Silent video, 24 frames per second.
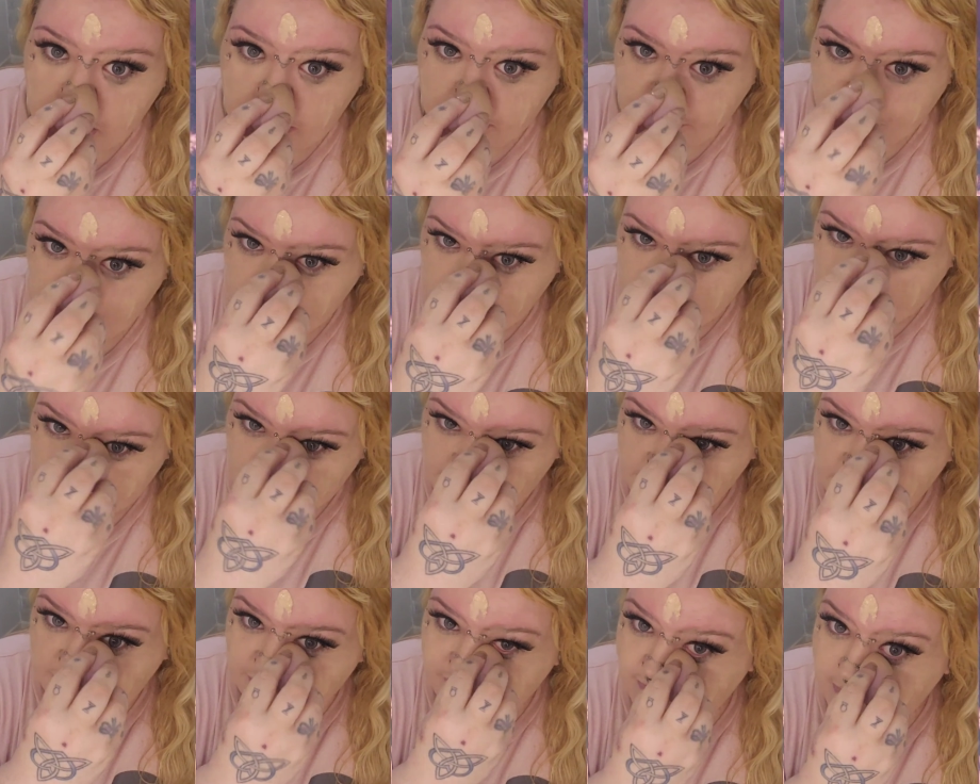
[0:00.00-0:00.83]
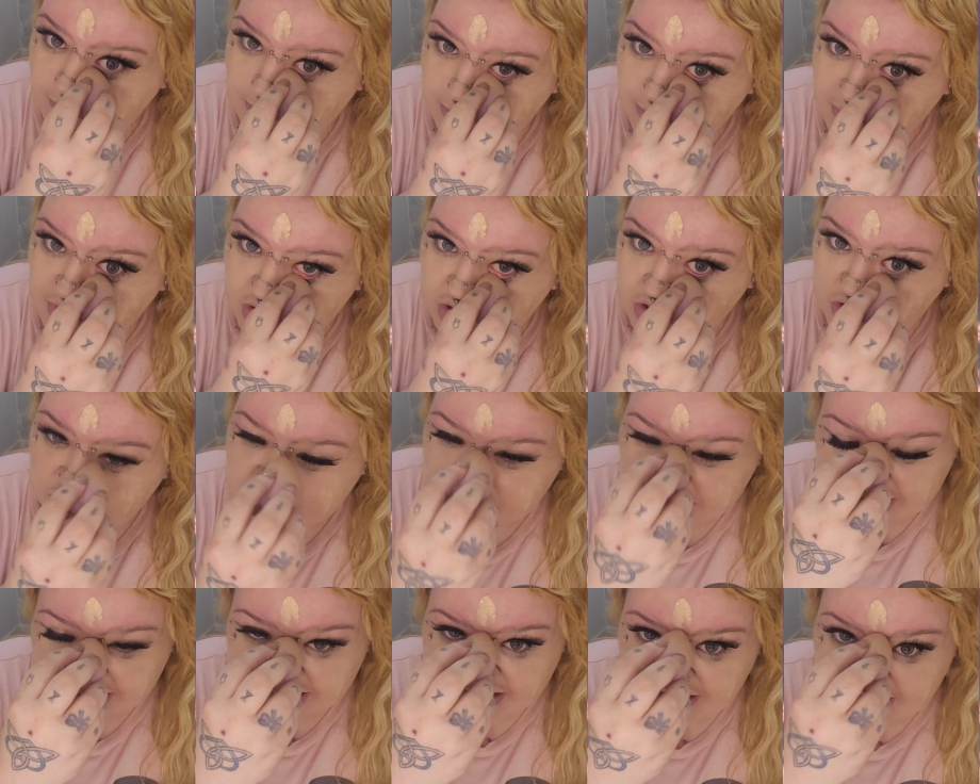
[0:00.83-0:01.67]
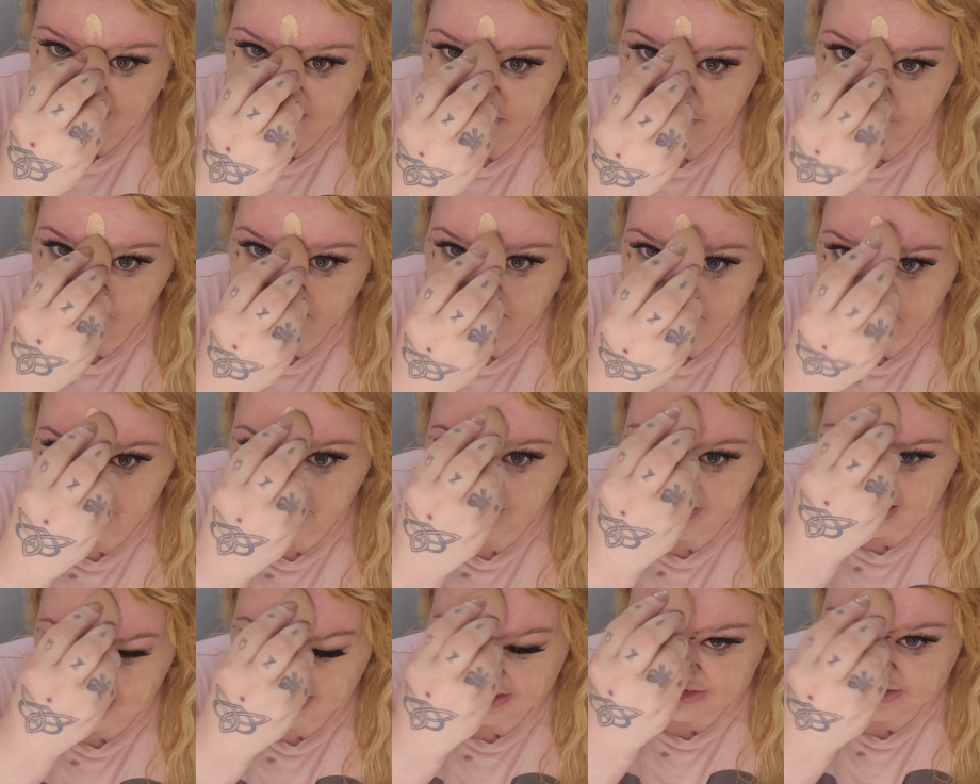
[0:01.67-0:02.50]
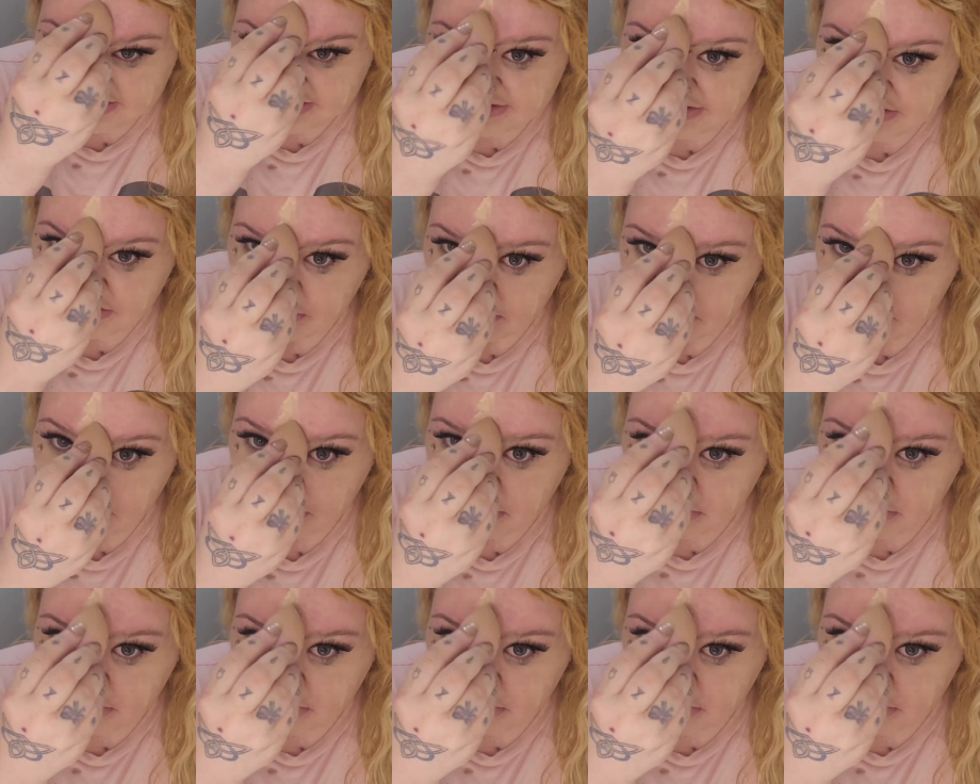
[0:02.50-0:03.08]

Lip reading: and you kind of blot it into its place,